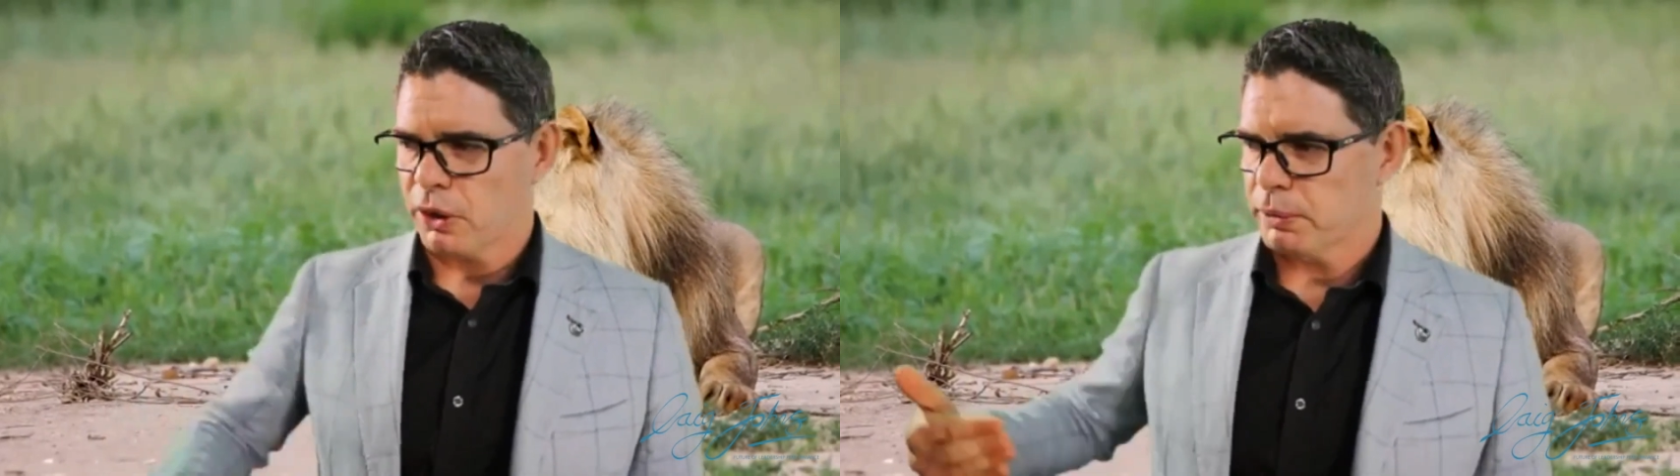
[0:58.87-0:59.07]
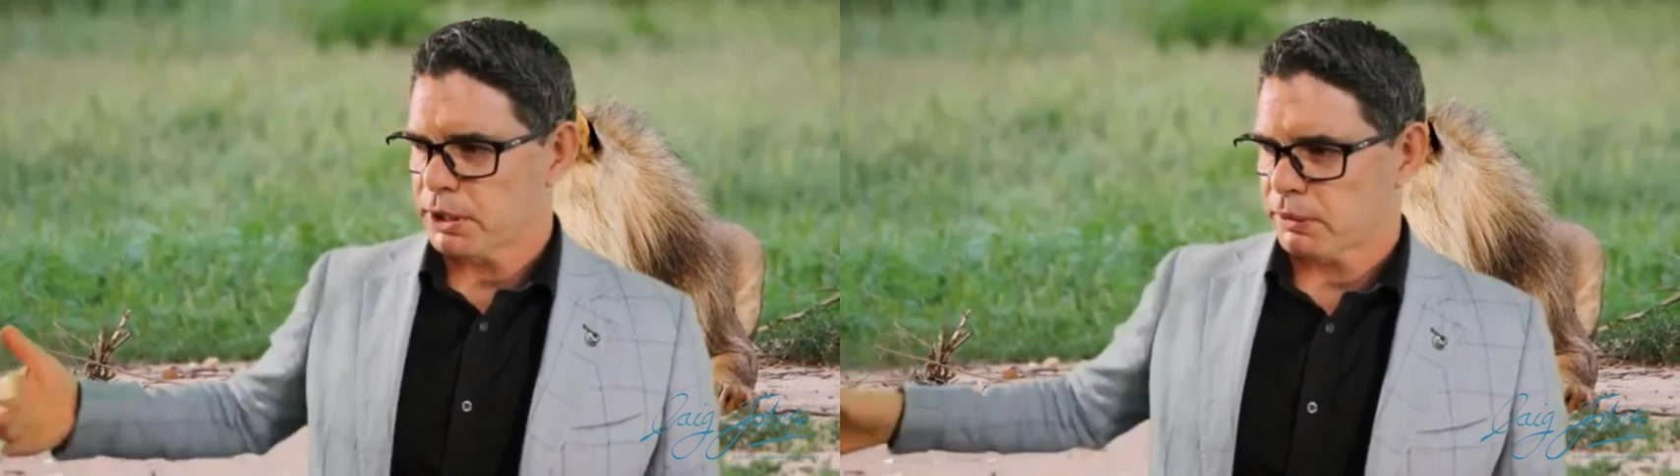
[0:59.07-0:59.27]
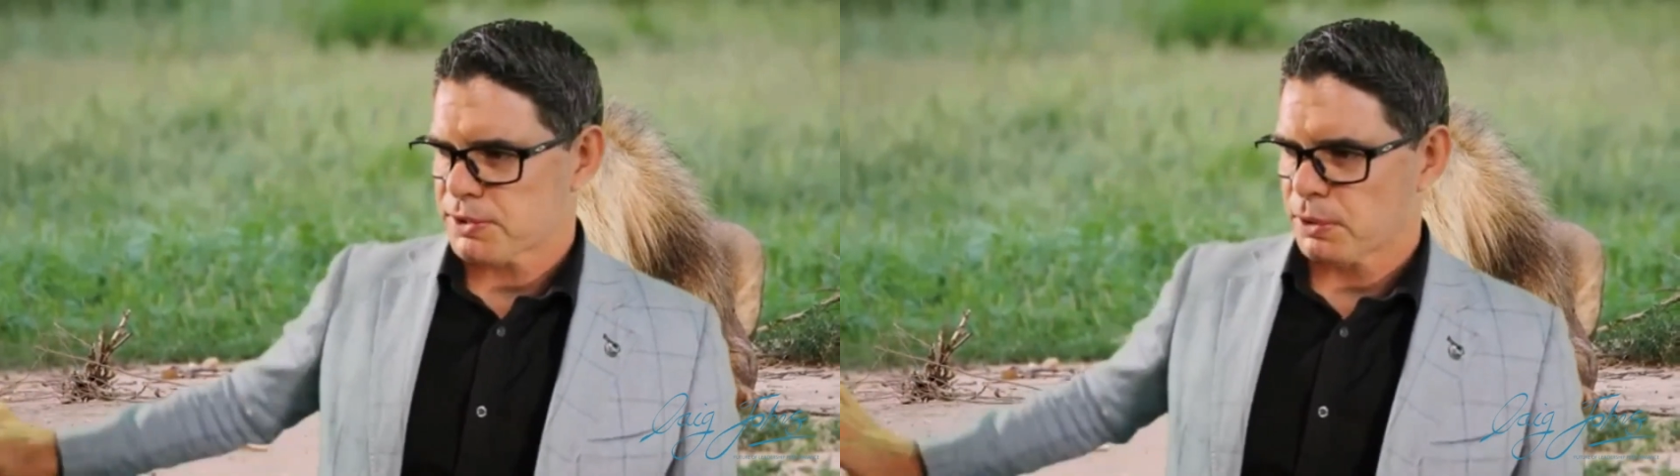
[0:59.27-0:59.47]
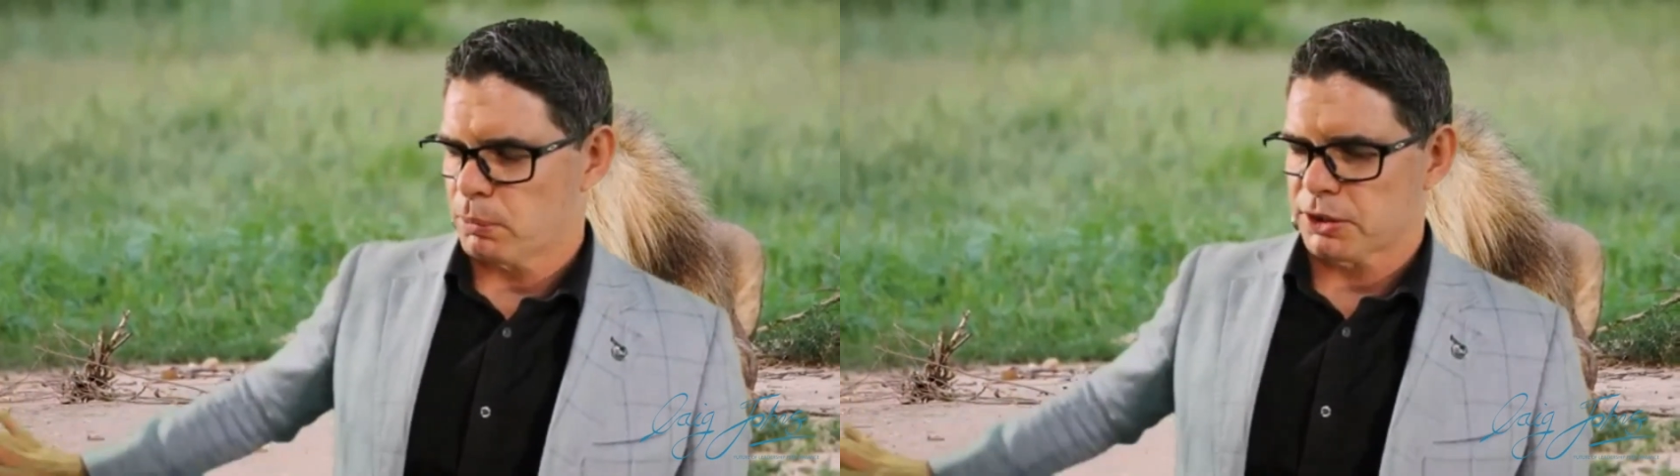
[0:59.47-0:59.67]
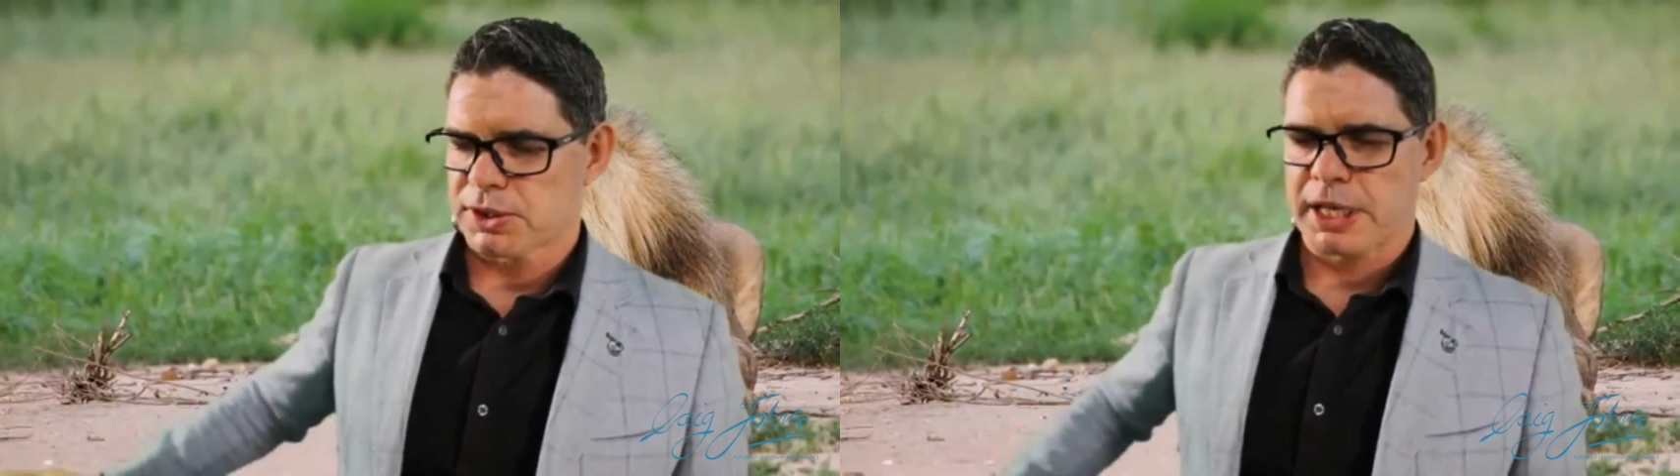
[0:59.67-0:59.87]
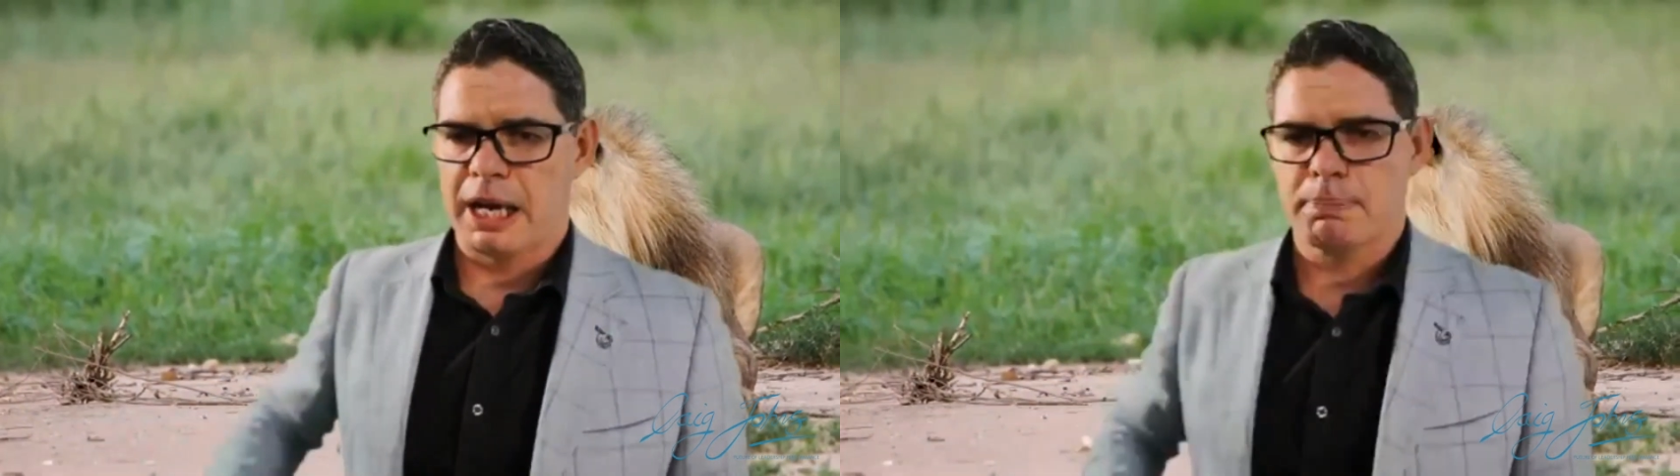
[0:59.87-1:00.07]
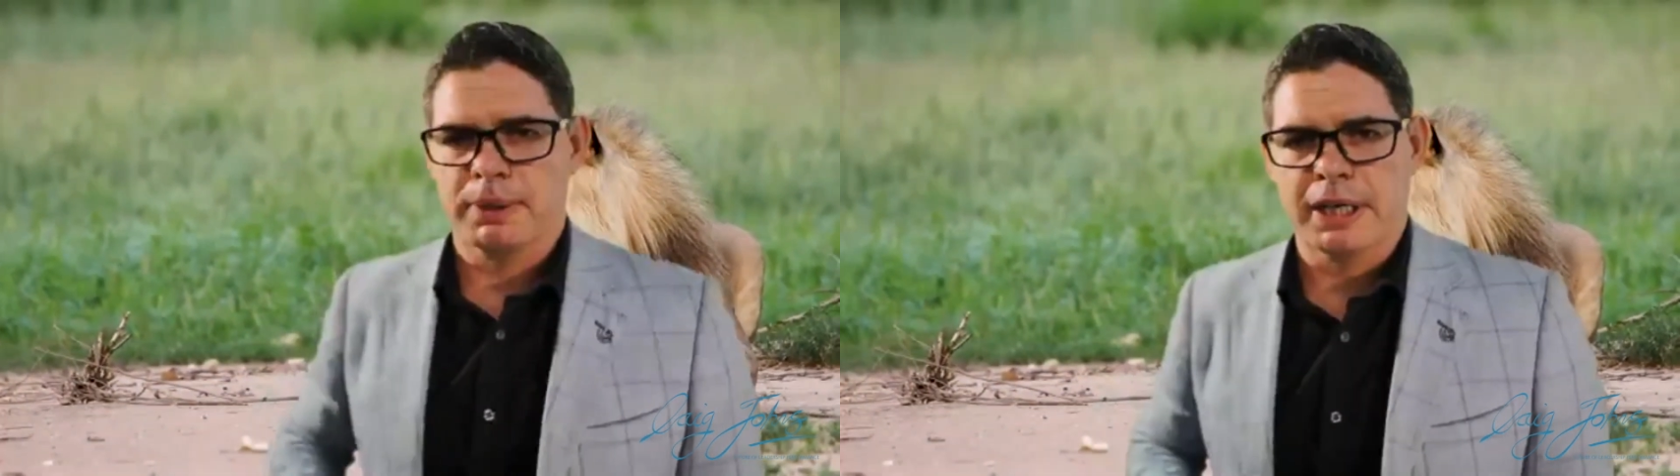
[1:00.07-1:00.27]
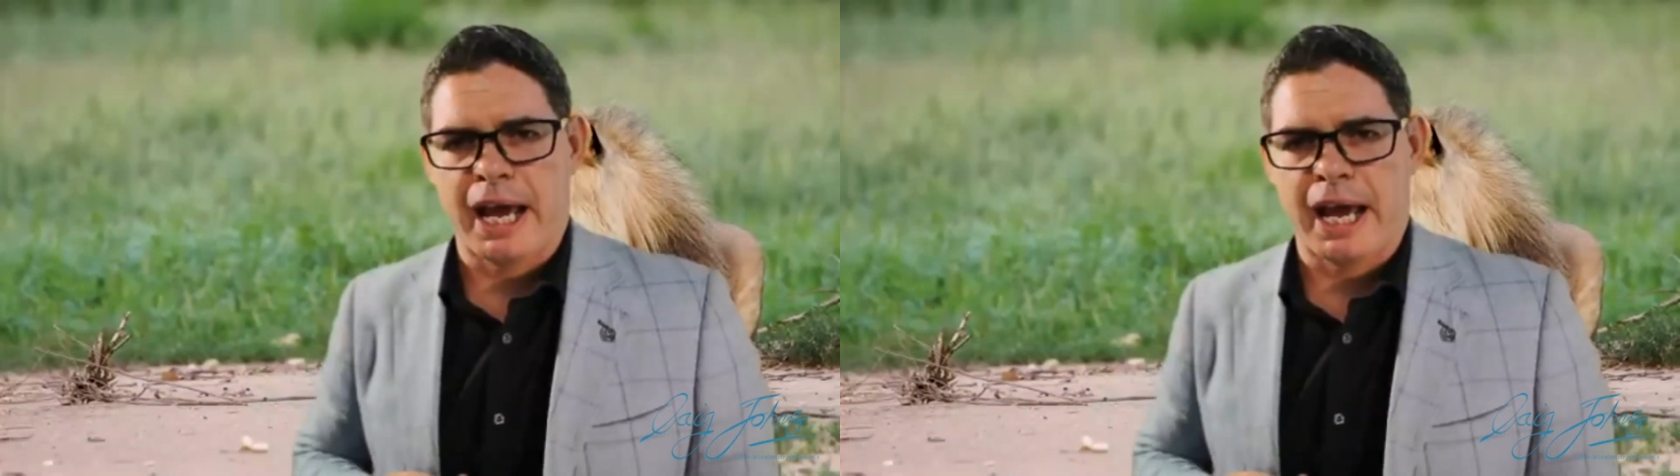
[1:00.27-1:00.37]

regrets on what just happened